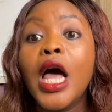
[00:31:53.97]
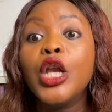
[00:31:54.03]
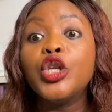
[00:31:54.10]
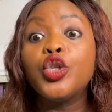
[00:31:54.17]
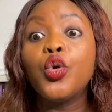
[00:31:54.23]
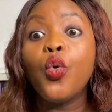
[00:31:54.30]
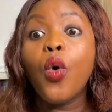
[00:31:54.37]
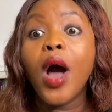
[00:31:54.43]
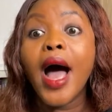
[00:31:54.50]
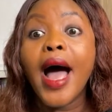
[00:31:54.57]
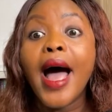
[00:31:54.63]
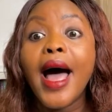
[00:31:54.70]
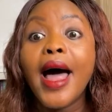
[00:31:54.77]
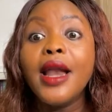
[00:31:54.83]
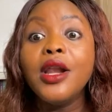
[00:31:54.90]
to
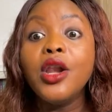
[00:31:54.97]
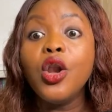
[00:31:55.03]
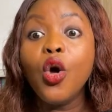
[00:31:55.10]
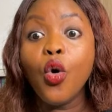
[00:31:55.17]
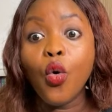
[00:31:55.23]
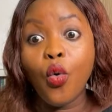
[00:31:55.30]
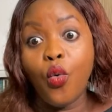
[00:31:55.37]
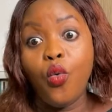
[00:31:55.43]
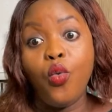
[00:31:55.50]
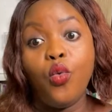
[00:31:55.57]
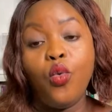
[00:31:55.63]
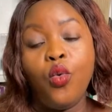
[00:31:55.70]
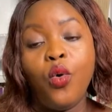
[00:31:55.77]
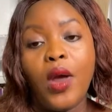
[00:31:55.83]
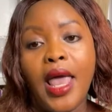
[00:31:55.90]
handle.
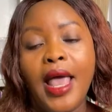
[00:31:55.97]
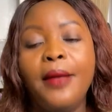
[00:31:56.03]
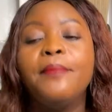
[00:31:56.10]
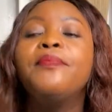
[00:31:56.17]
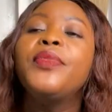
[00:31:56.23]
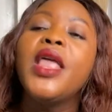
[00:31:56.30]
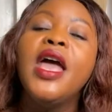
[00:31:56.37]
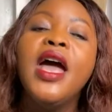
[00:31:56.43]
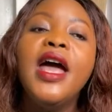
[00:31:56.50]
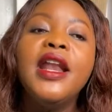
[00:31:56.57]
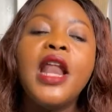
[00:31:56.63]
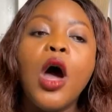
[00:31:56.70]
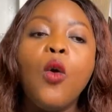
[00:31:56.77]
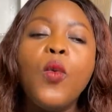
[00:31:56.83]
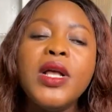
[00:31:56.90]
Okay.
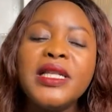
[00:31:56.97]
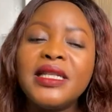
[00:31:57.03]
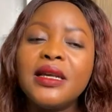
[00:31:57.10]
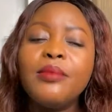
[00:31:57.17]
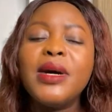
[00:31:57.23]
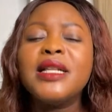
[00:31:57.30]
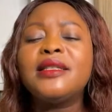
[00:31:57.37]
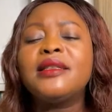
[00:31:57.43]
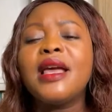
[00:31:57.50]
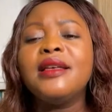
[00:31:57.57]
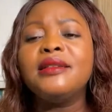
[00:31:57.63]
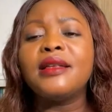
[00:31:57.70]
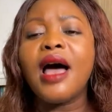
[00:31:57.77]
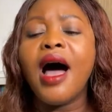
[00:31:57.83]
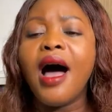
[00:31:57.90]
Now, when someone
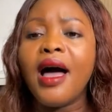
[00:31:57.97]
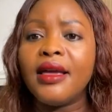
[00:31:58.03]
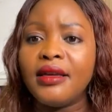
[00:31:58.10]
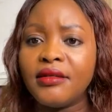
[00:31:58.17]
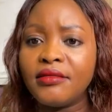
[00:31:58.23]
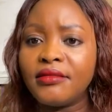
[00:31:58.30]
says hi,